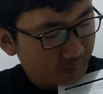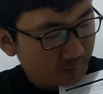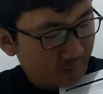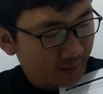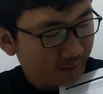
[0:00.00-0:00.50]

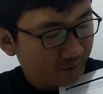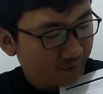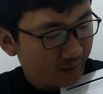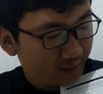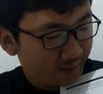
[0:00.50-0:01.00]
basic
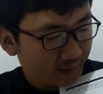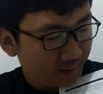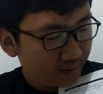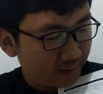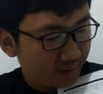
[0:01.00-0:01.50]

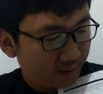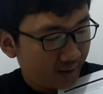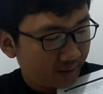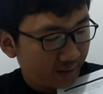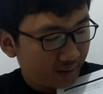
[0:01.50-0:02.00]
phrases,
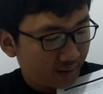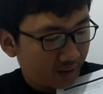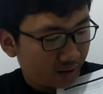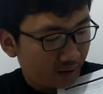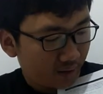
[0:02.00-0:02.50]
sentences
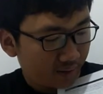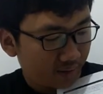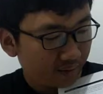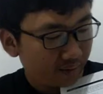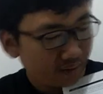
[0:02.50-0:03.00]
and
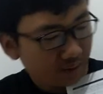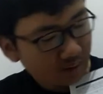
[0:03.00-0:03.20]
clauses,